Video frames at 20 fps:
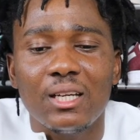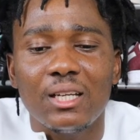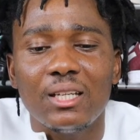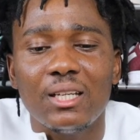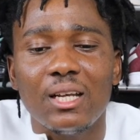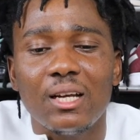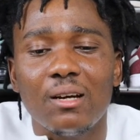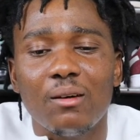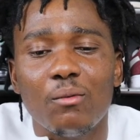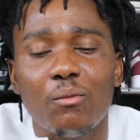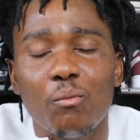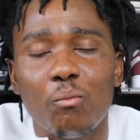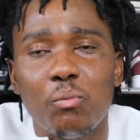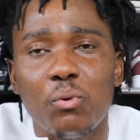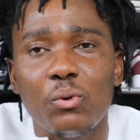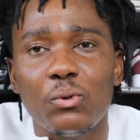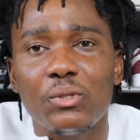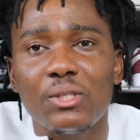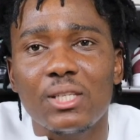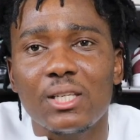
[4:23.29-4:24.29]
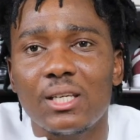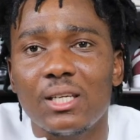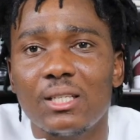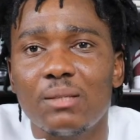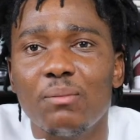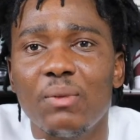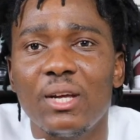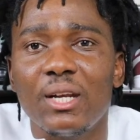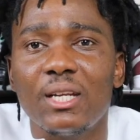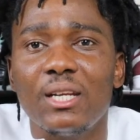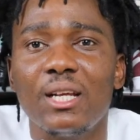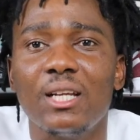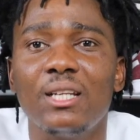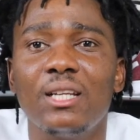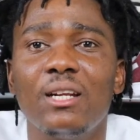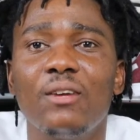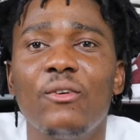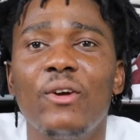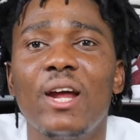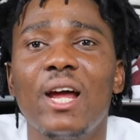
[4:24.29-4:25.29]
the Boost is better than
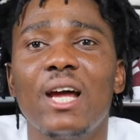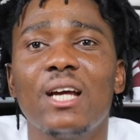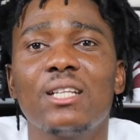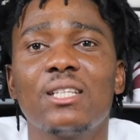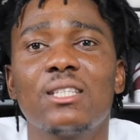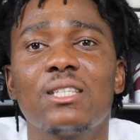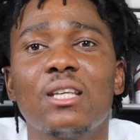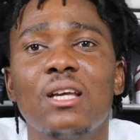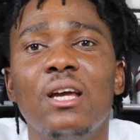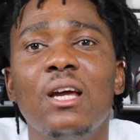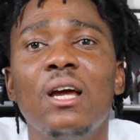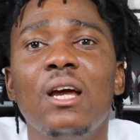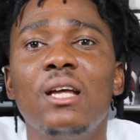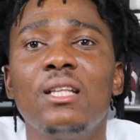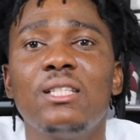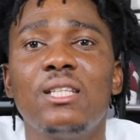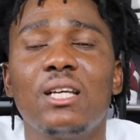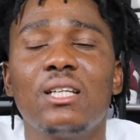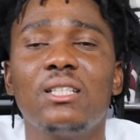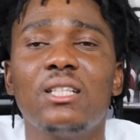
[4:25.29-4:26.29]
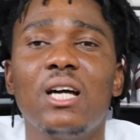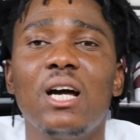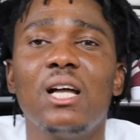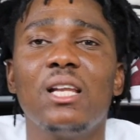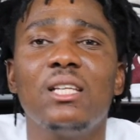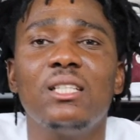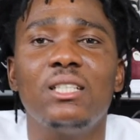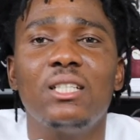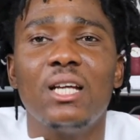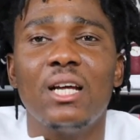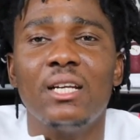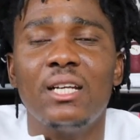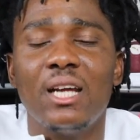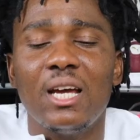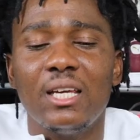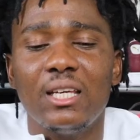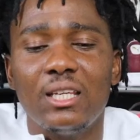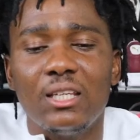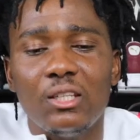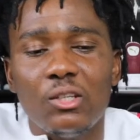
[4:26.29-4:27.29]
the Reacts technology that
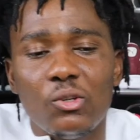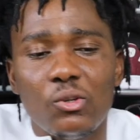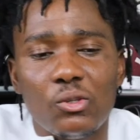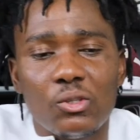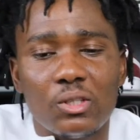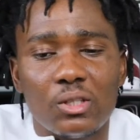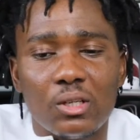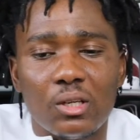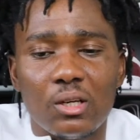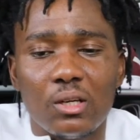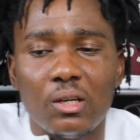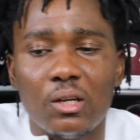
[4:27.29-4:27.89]
Nike use.